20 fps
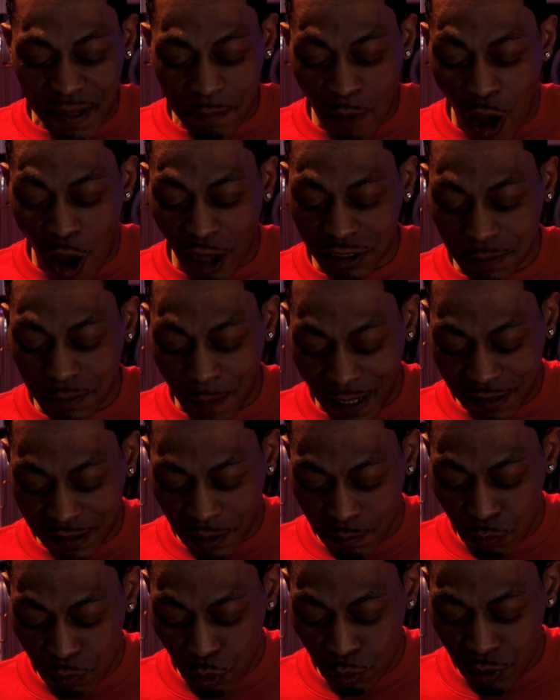Marc
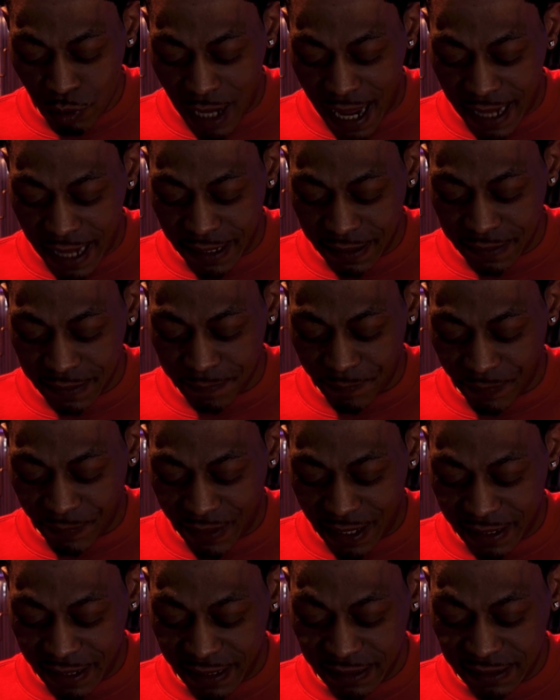Spector, Moon Knight.
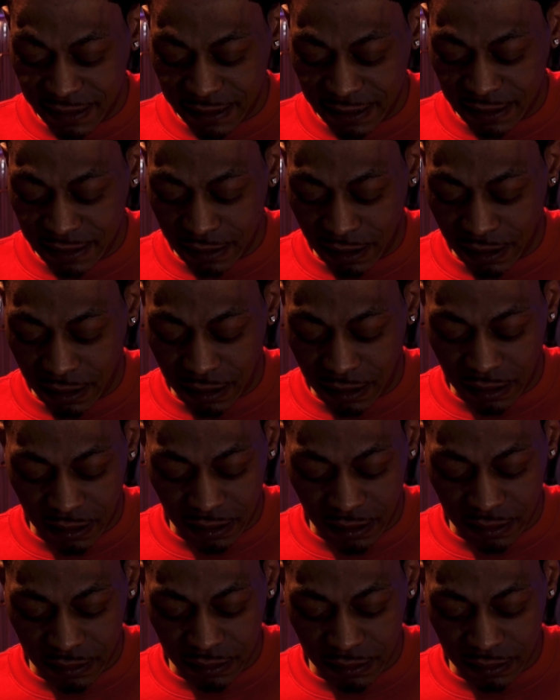And this is
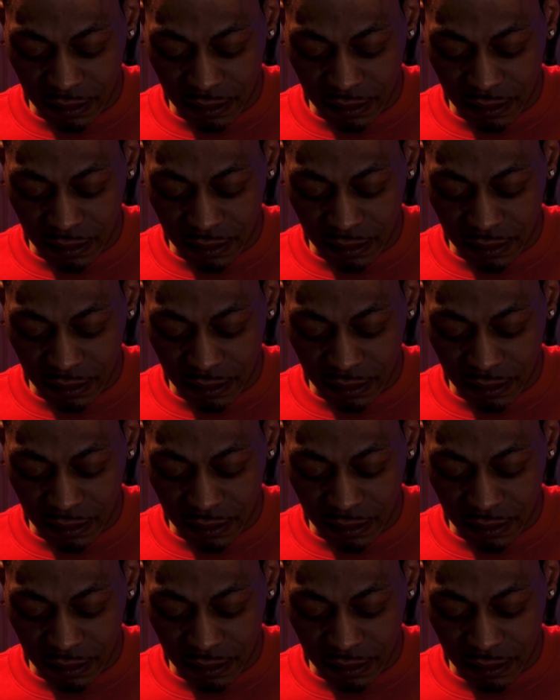uh